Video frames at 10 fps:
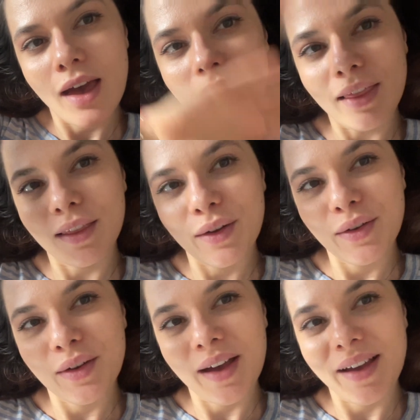Hello
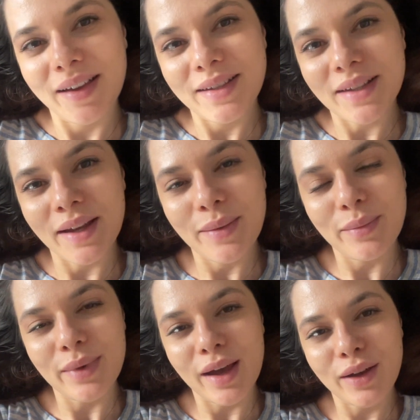you guys, I am
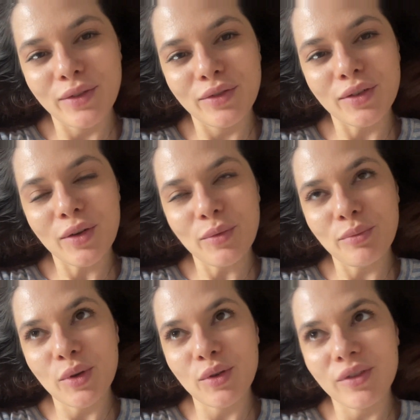back from
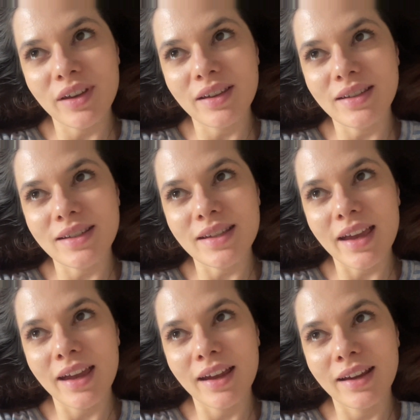movies
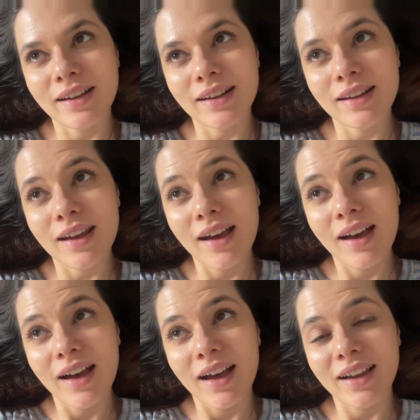and
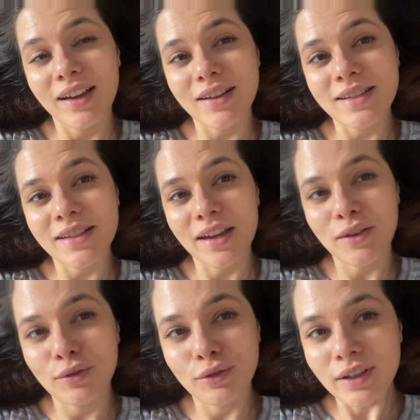gotta say I
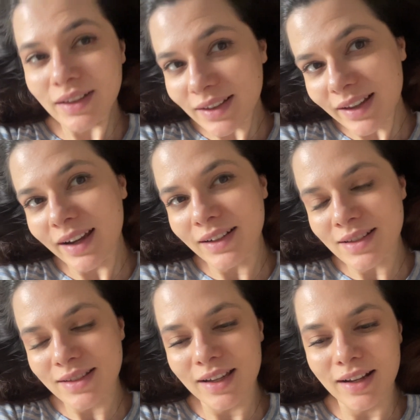really liked
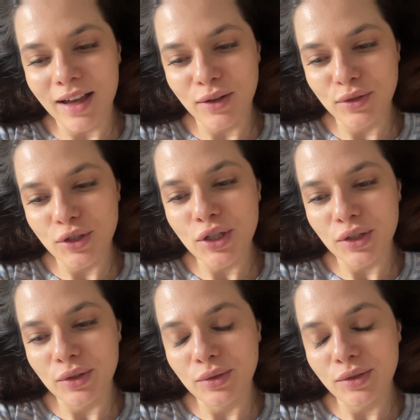Inside Out
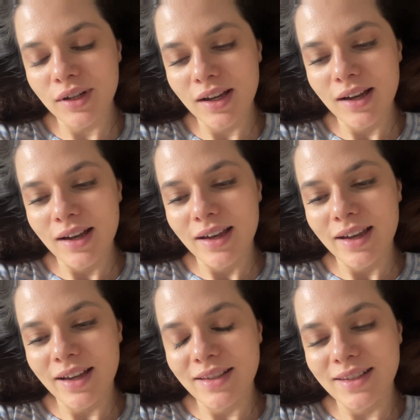2.
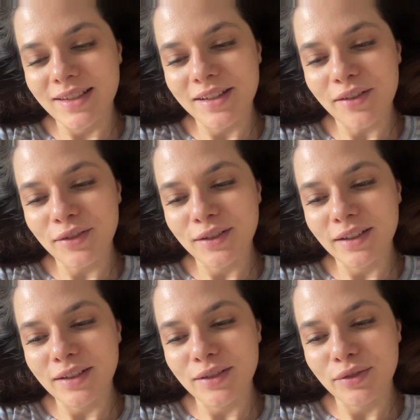It's definitely
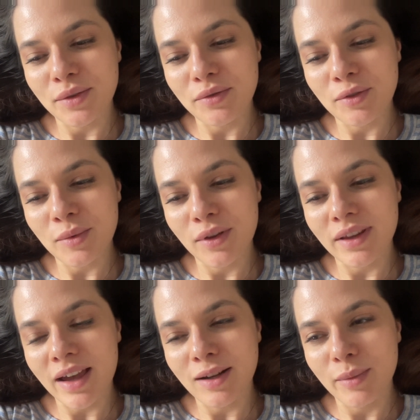different from all
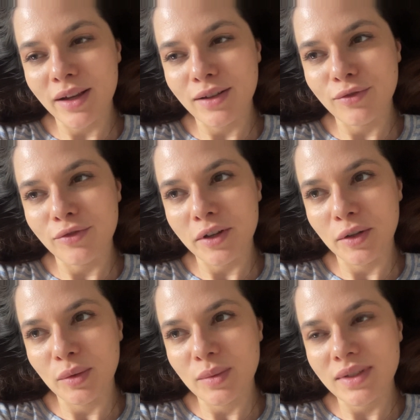the animated
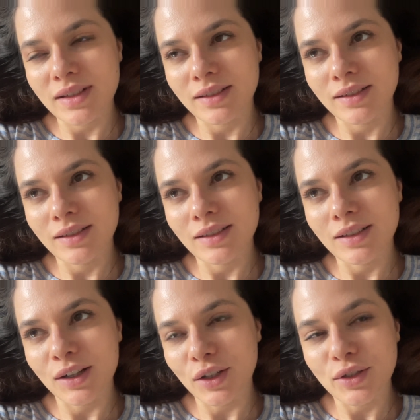films and
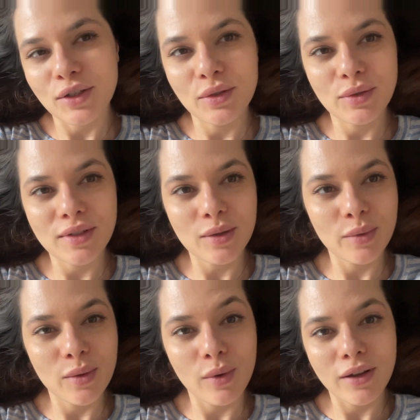cartoons that
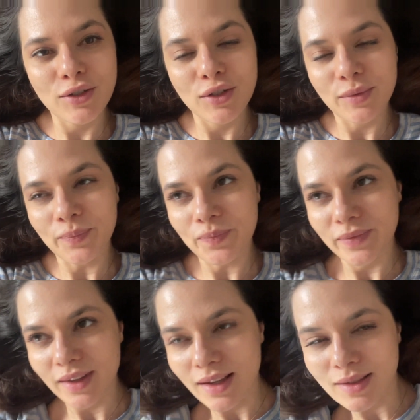we watched
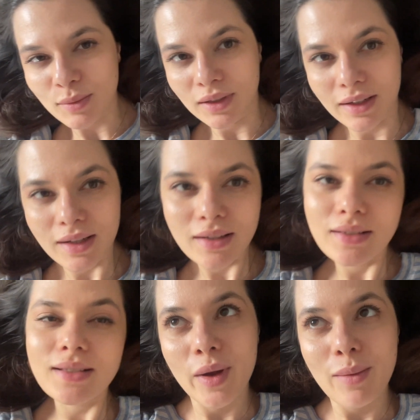as
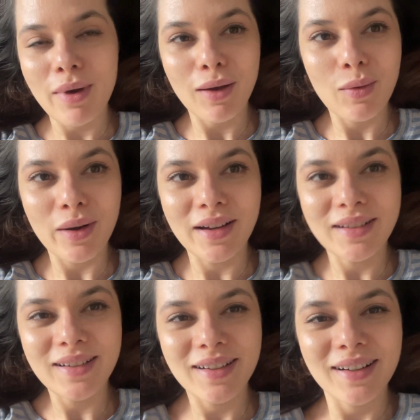millennials way back when,